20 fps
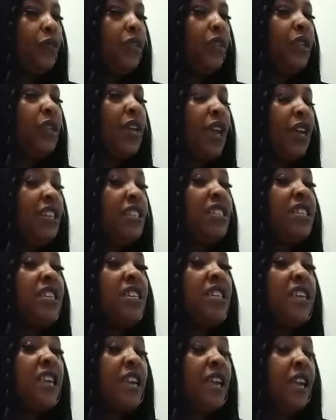Yeah, because see,
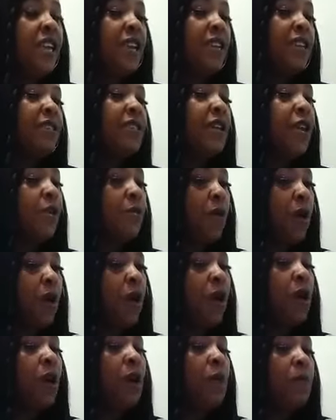King is
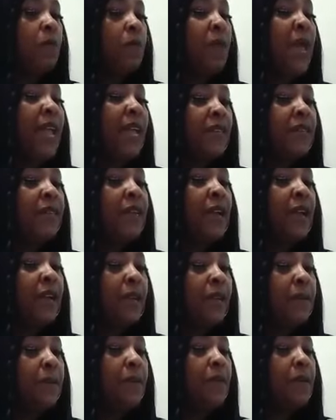her maiden
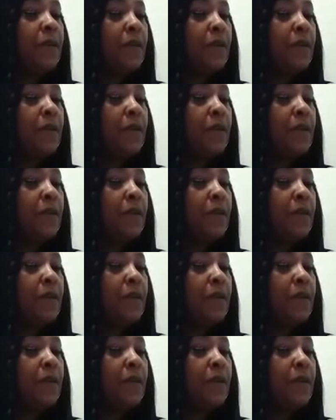name.